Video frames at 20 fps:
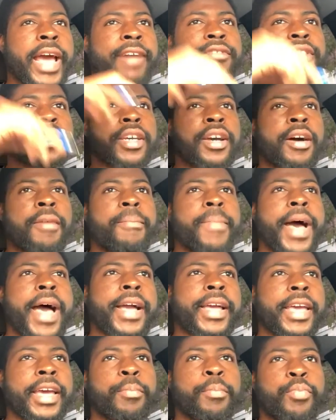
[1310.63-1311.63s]
have to come
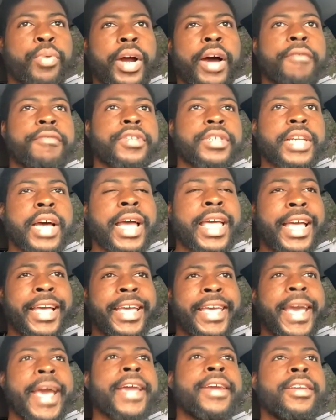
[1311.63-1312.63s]
back and prophesy
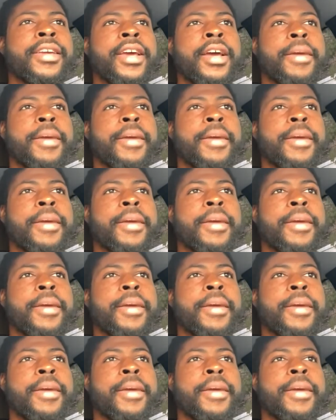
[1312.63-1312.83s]
again